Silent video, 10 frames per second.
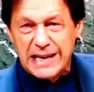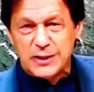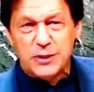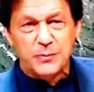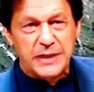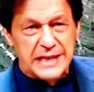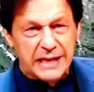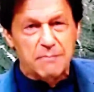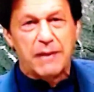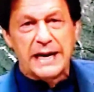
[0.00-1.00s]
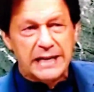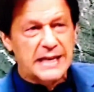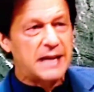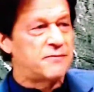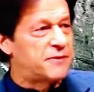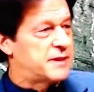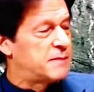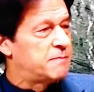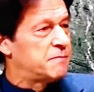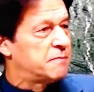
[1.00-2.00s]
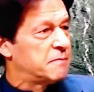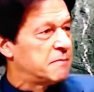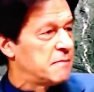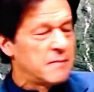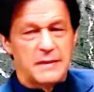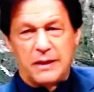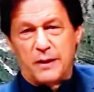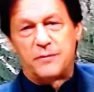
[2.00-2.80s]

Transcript: Muslim women wearing hijab,